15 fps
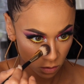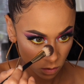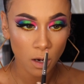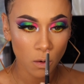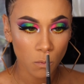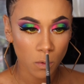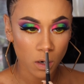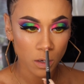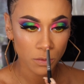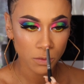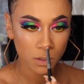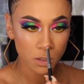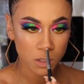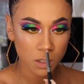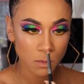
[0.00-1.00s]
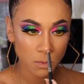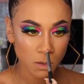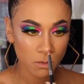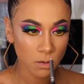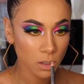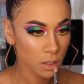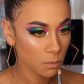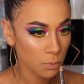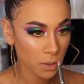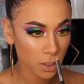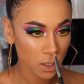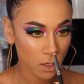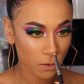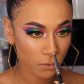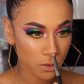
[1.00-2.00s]
I want this to be really
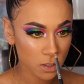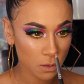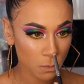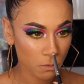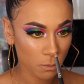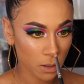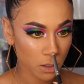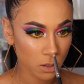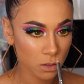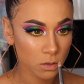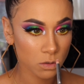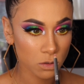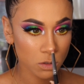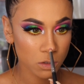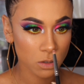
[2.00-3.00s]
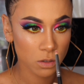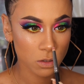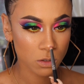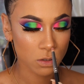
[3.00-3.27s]
pretty on the tip of my nose.